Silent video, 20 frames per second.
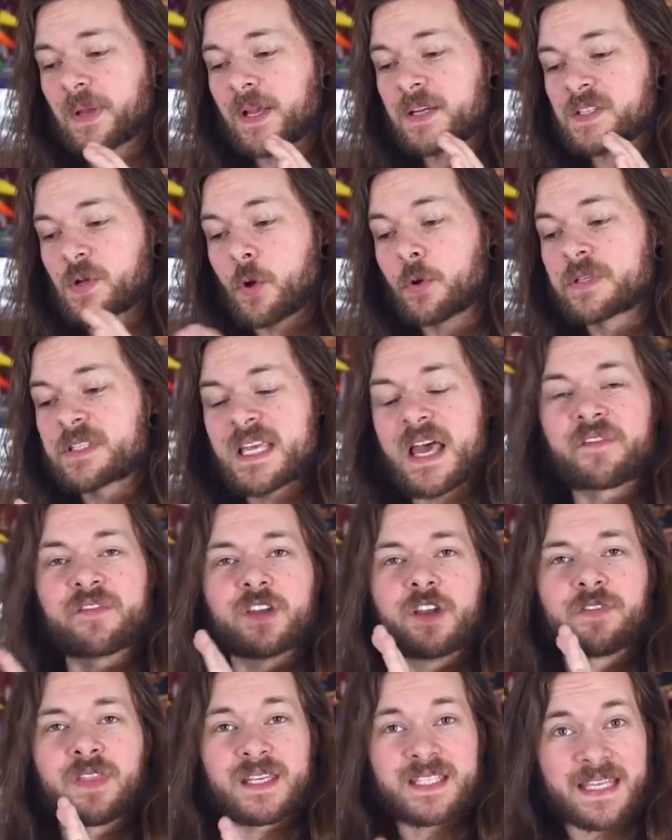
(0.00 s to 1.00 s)
Because all
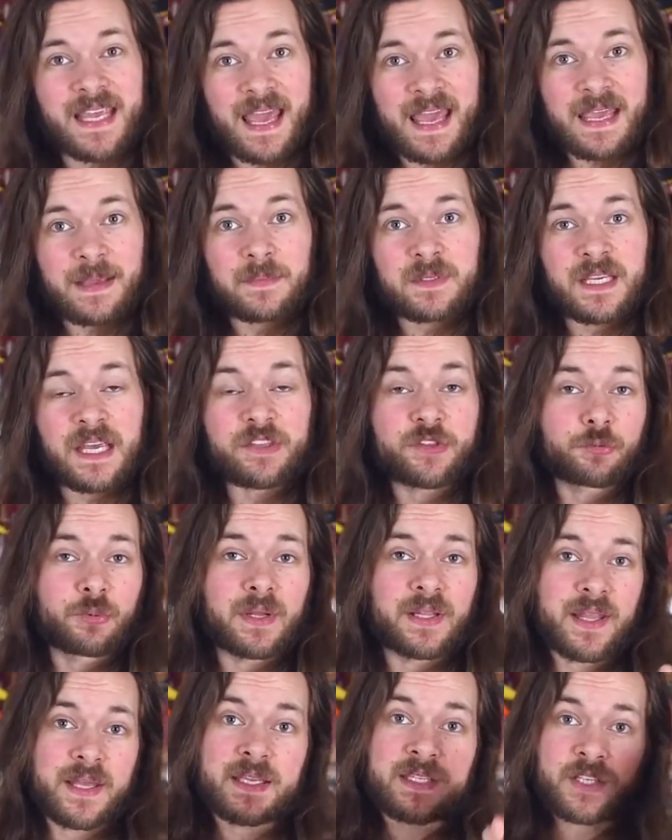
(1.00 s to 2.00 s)
seven of these games either
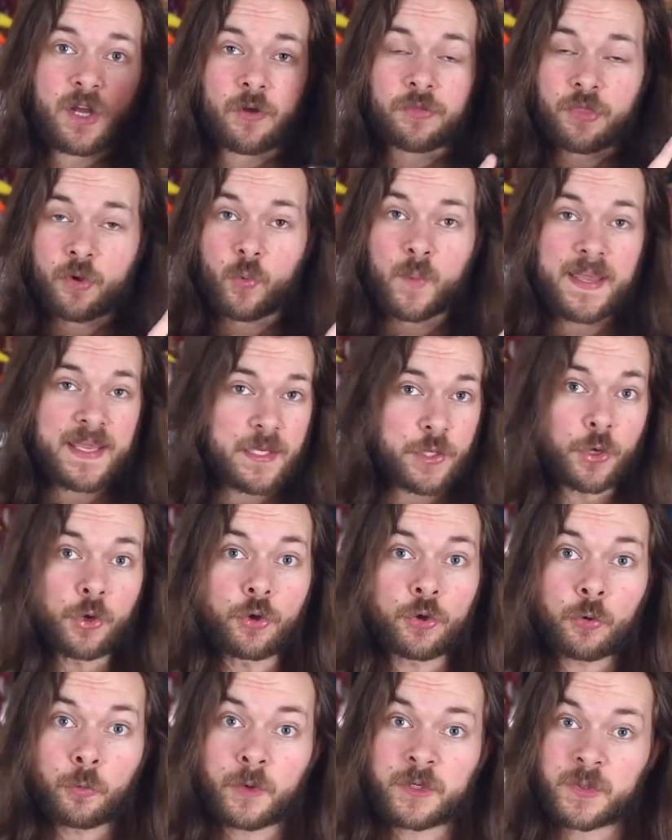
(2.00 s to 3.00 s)
released on the Wii
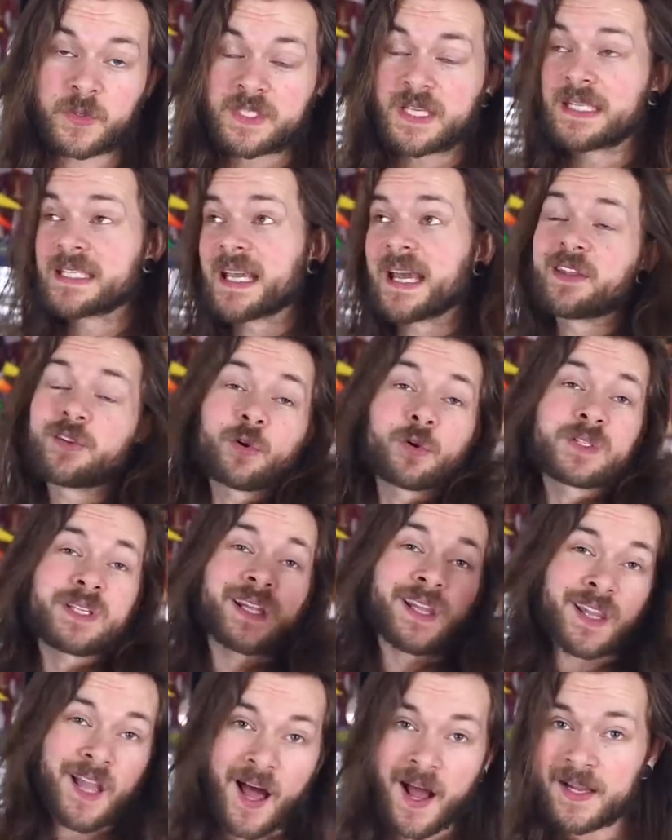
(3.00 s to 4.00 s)
U, which was Nintendo's
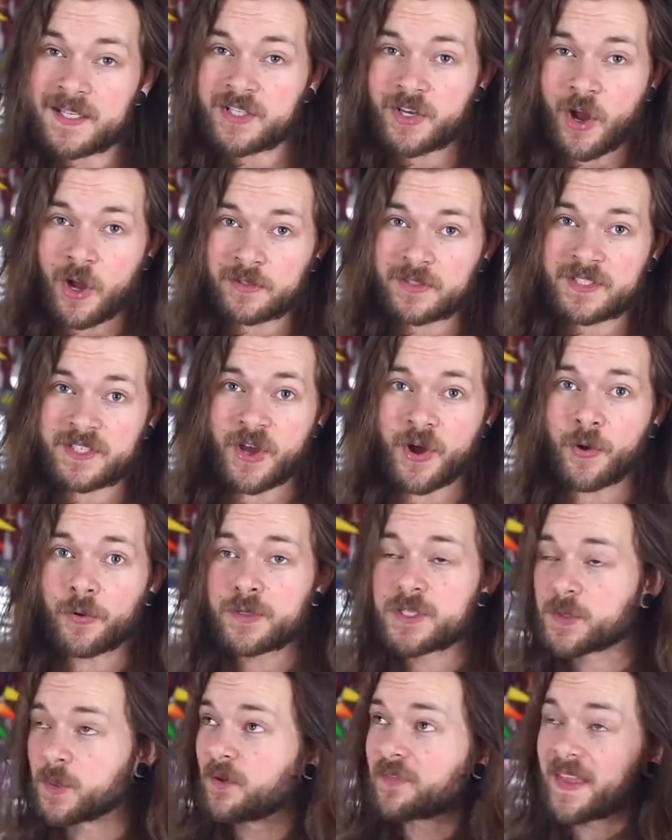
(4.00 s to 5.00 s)
last
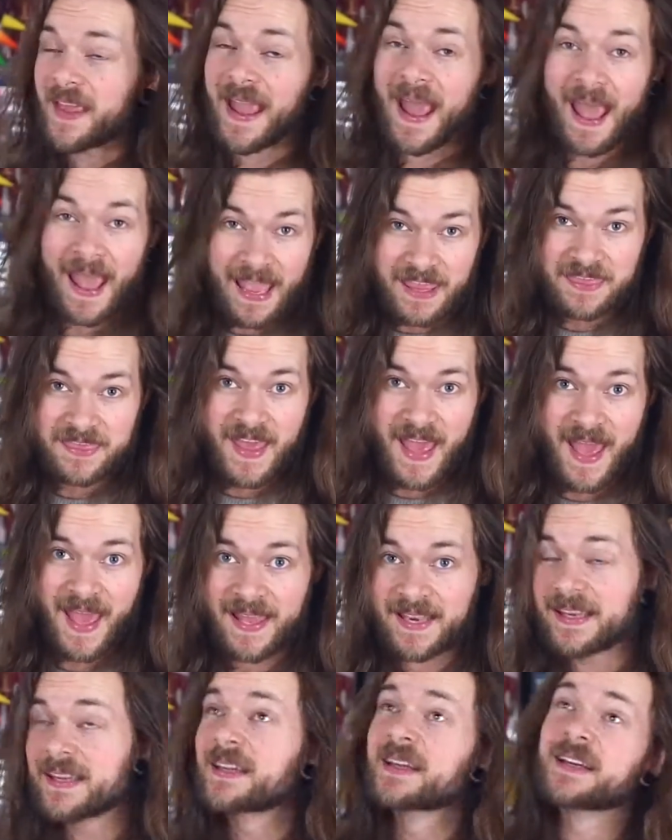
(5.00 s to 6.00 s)
console, so if they had
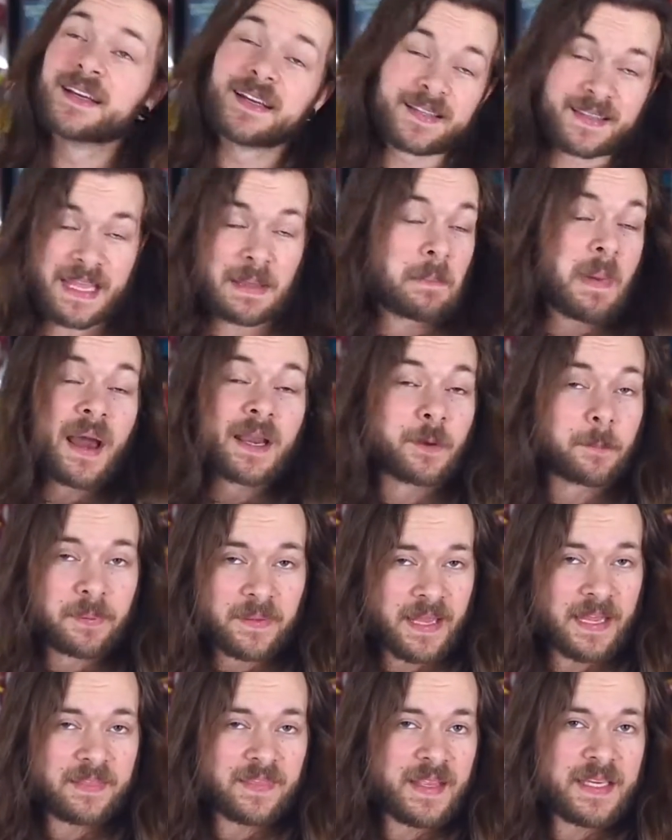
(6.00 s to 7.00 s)
that, they might have
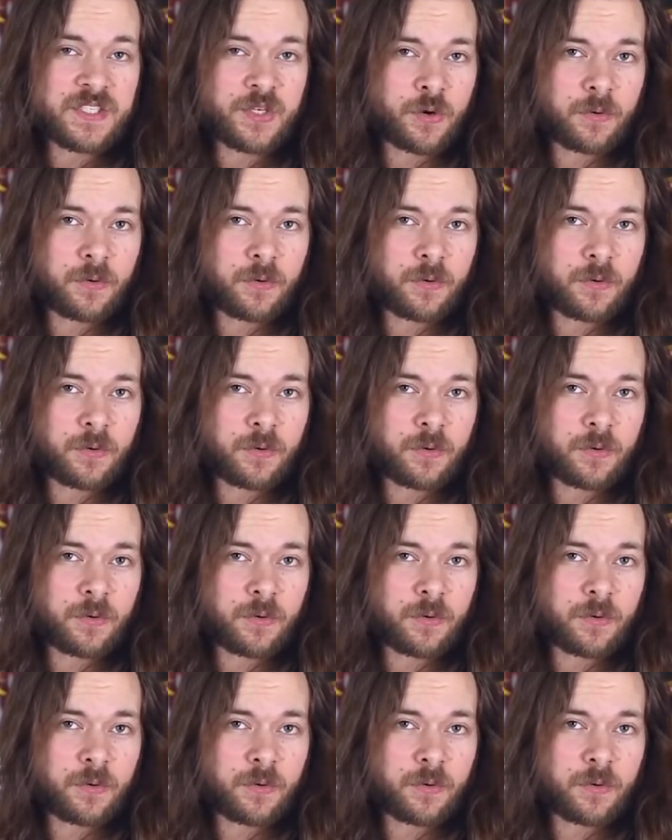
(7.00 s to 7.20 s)
played these